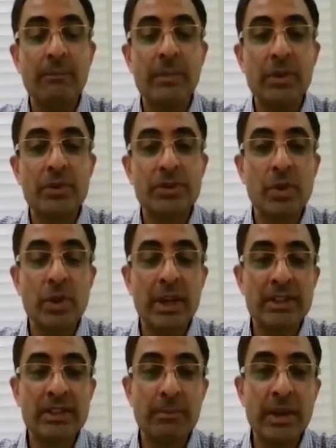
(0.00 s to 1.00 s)
because
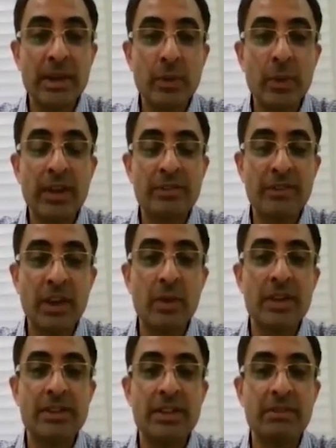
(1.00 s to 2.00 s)
it is a mid-range
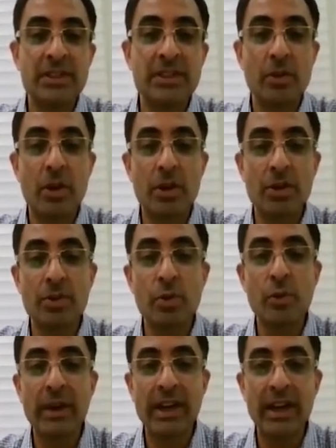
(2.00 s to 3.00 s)
frequency which is not
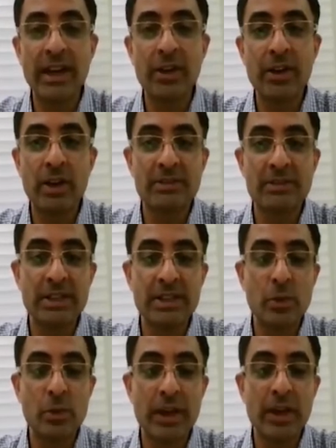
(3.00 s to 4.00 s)
too very high nor is
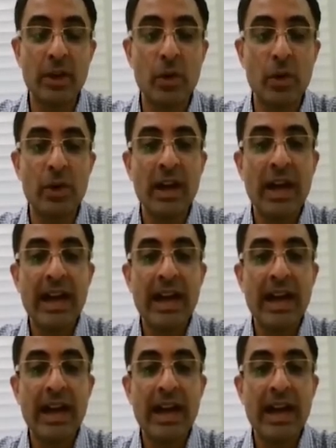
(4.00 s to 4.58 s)
it too very low,